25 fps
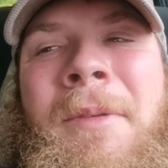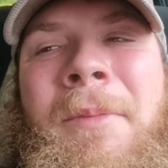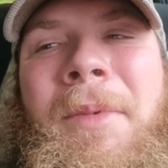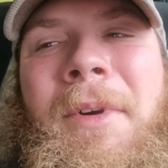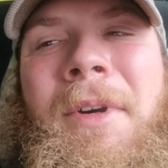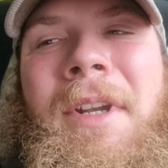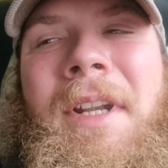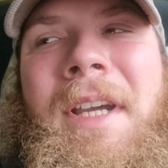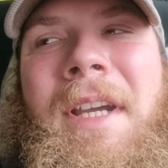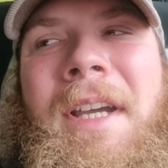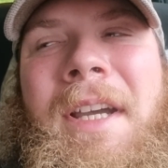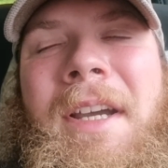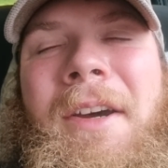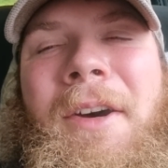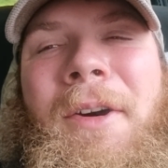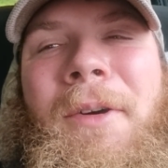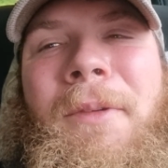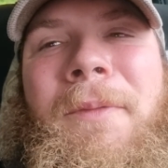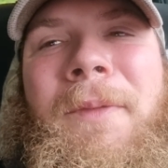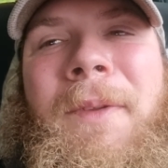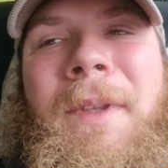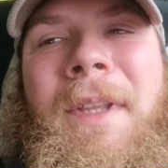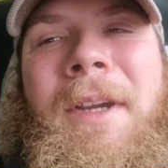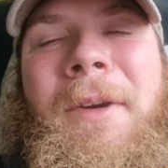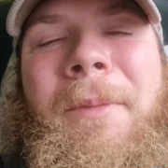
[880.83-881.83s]
But
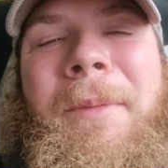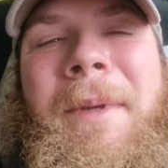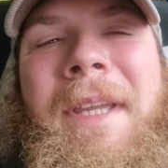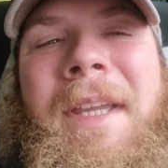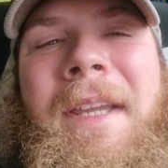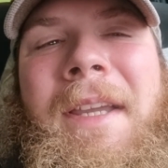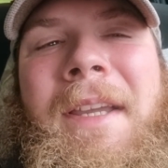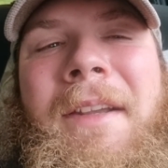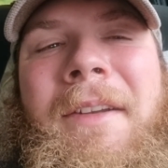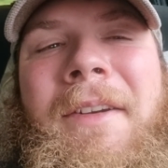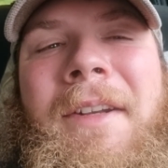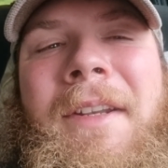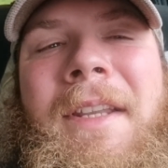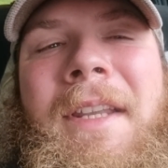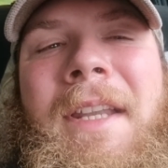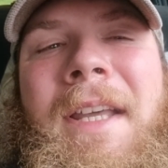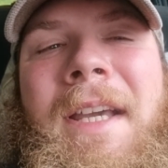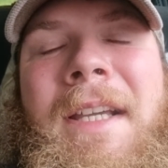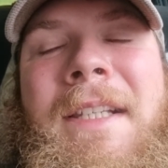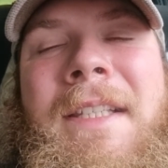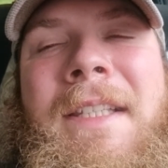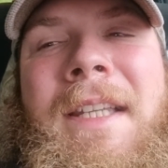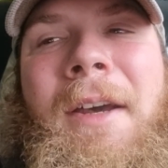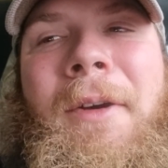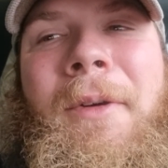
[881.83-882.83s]
hopefully he'll be here in the
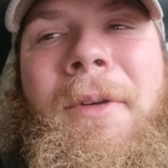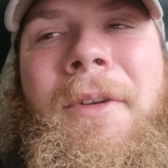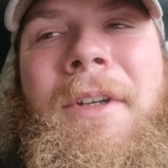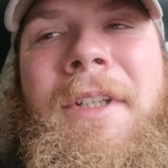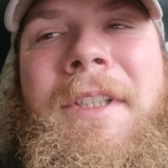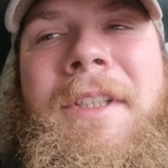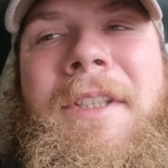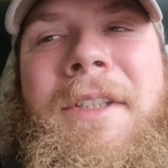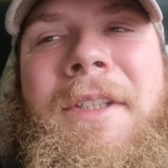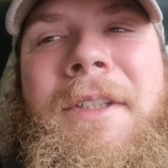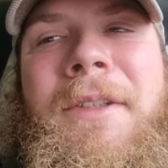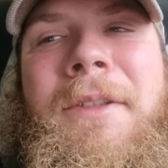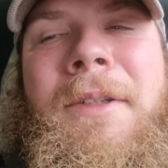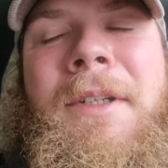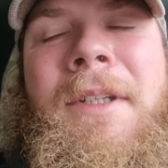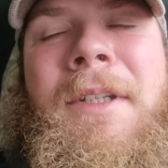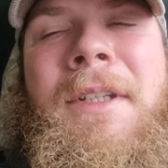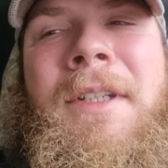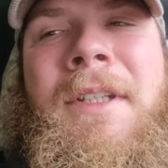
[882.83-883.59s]
next hour or two.